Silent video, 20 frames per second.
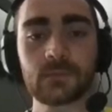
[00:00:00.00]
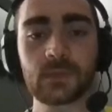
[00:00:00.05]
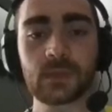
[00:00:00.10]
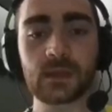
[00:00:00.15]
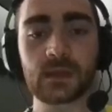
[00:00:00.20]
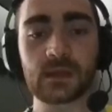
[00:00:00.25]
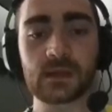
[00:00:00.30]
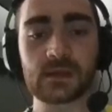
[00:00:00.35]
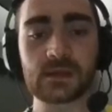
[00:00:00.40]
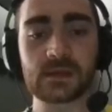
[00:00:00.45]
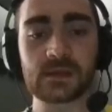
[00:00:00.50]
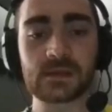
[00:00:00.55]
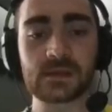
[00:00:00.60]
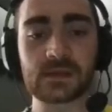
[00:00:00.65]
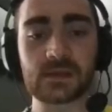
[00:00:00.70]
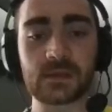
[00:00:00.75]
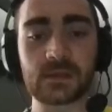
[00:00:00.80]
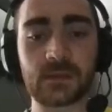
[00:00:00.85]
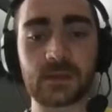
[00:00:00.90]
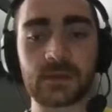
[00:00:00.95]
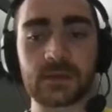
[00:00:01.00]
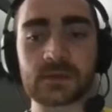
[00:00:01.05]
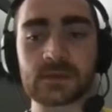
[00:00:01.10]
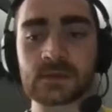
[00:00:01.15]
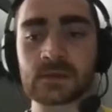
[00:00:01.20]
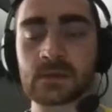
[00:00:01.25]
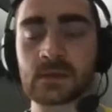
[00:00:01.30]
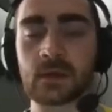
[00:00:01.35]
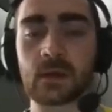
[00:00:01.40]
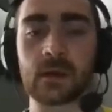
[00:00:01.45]
He has a seam. The
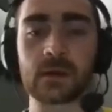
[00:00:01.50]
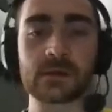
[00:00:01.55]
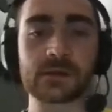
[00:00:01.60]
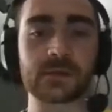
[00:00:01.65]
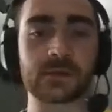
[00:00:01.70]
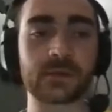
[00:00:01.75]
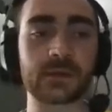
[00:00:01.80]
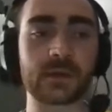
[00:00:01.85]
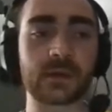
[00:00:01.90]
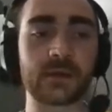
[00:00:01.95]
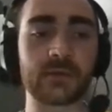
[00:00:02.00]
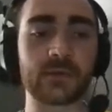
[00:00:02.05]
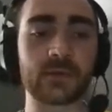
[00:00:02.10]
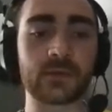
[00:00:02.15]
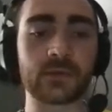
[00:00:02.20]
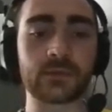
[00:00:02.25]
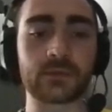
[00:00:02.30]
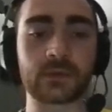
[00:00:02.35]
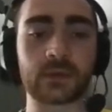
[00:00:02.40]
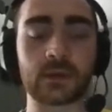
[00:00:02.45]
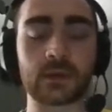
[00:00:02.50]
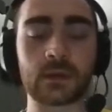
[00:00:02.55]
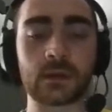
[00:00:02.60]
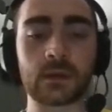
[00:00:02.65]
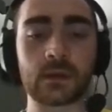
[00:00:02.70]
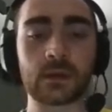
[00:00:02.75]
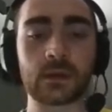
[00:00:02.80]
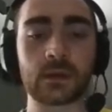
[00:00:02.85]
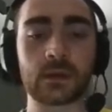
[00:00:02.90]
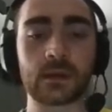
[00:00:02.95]
Seahawks are in cover 3.
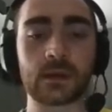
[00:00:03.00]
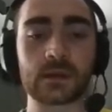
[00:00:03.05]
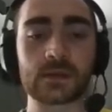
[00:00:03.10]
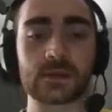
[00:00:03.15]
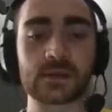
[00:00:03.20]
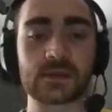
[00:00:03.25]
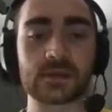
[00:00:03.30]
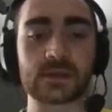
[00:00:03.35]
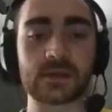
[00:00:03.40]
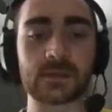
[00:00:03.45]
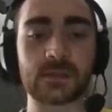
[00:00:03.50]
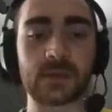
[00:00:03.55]
He has a seam